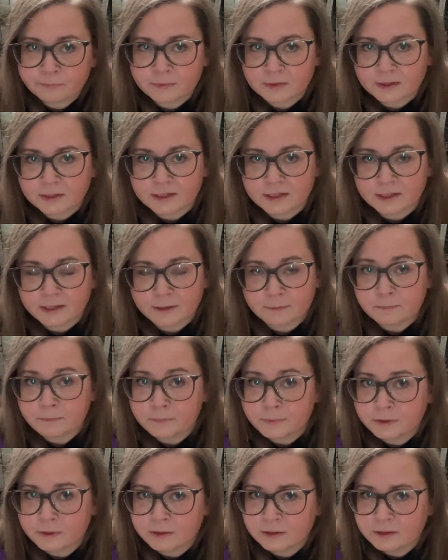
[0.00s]
him
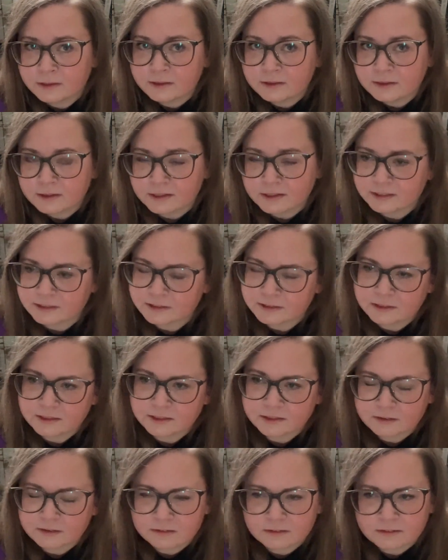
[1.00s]
in
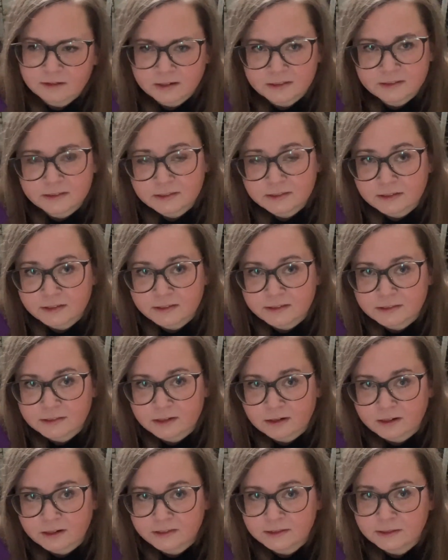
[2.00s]

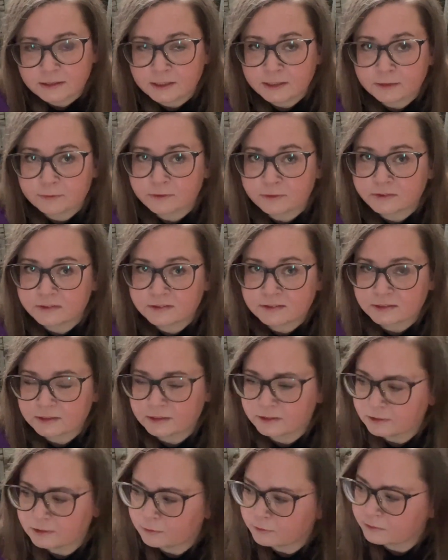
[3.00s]
1999. He was in
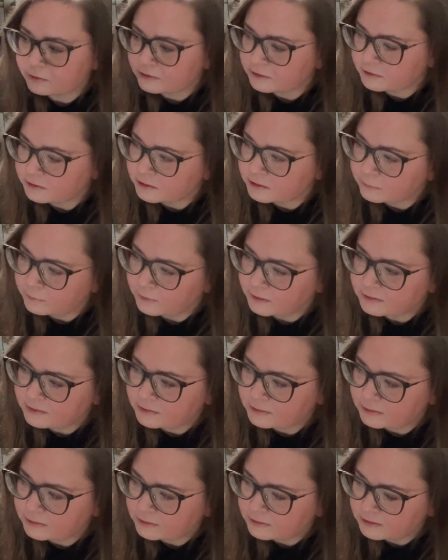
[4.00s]
the audience when
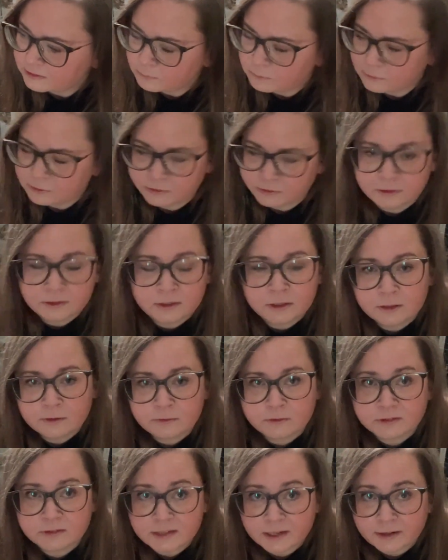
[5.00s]
Nina Simone
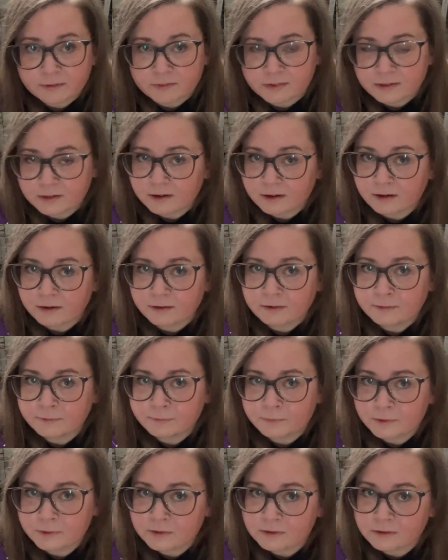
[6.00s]
was having a
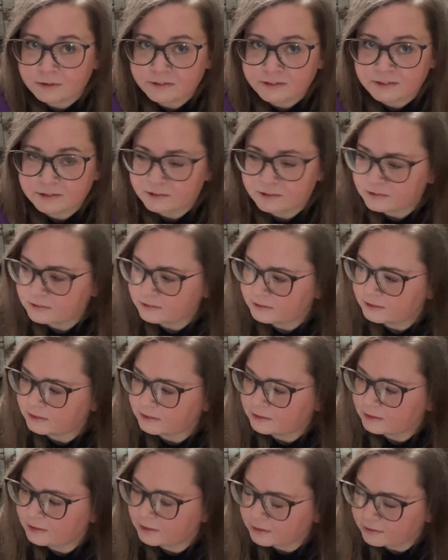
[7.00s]
concert in
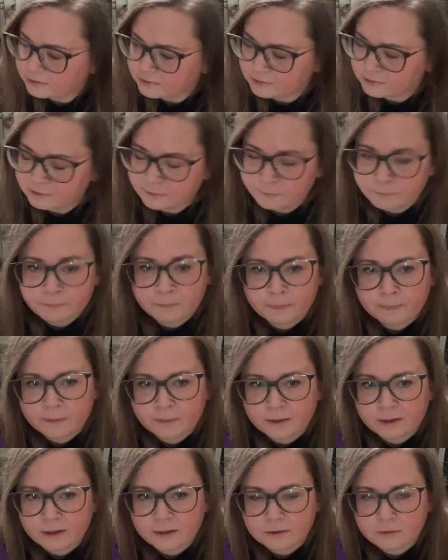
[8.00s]
England
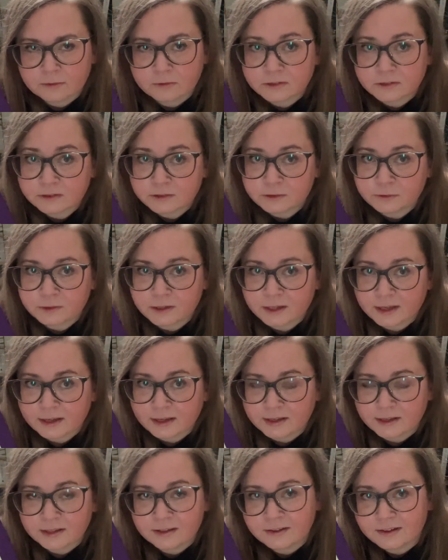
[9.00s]
or in the
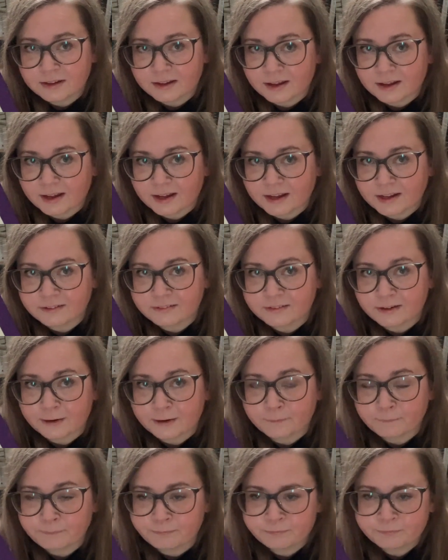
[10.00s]
UK. And